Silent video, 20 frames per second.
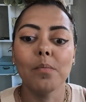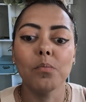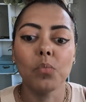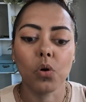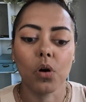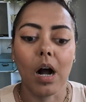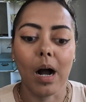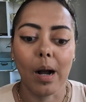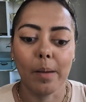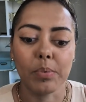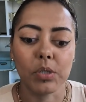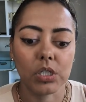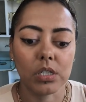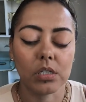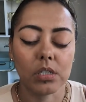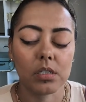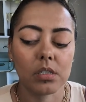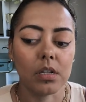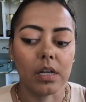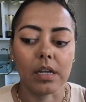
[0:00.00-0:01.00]
more
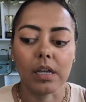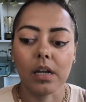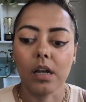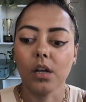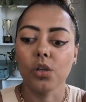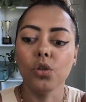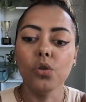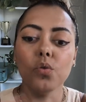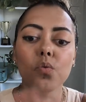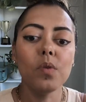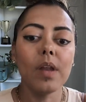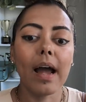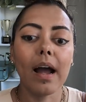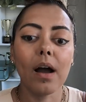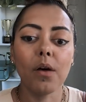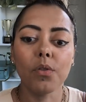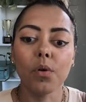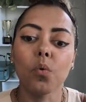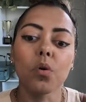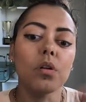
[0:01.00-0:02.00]
options. Like you
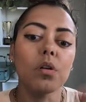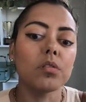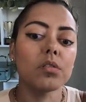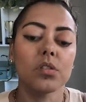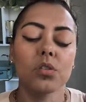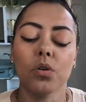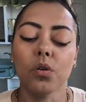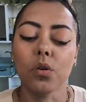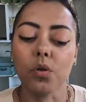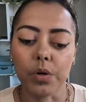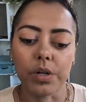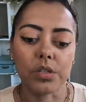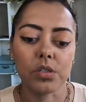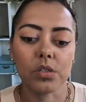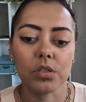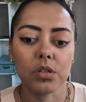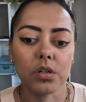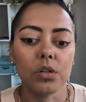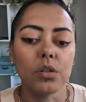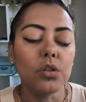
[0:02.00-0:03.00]
now, the world is your
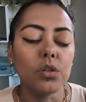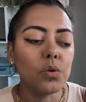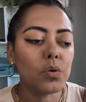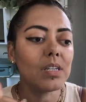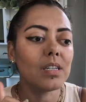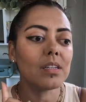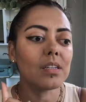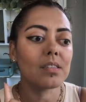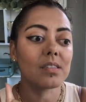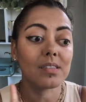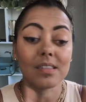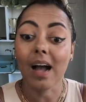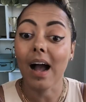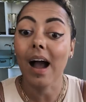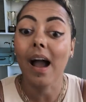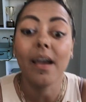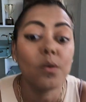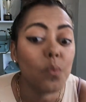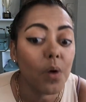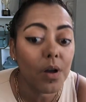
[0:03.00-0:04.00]
oyster. You can
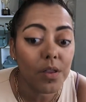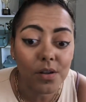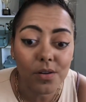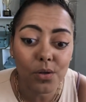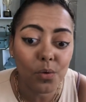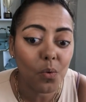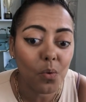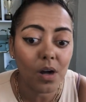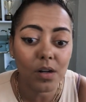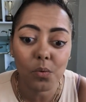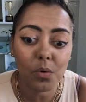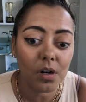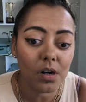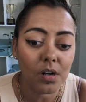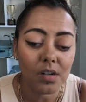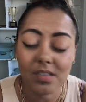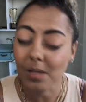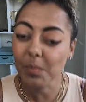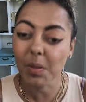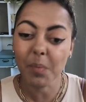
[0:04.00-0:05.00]
decide whether you want to
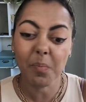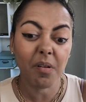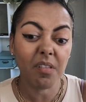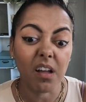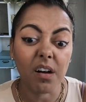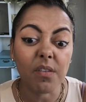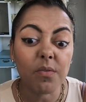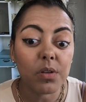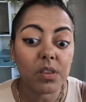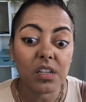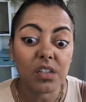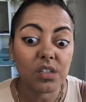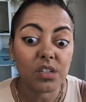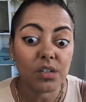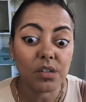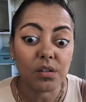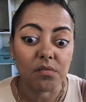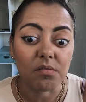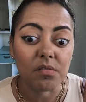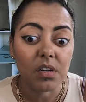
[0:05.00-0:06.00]
work. Some people love what they
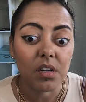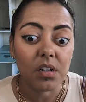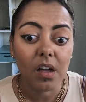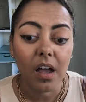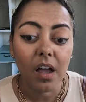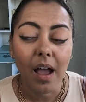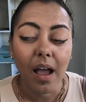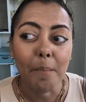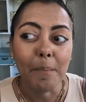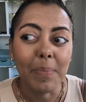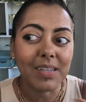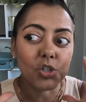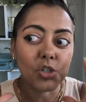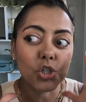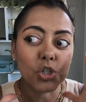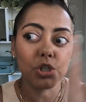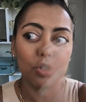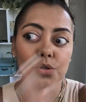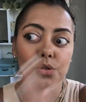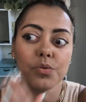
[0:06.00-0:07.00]
do. But
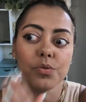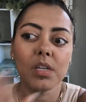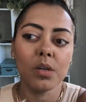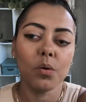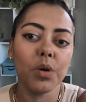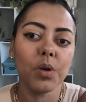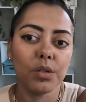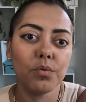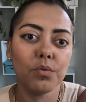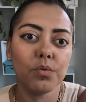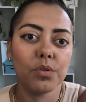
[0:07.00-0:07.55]
choosing what you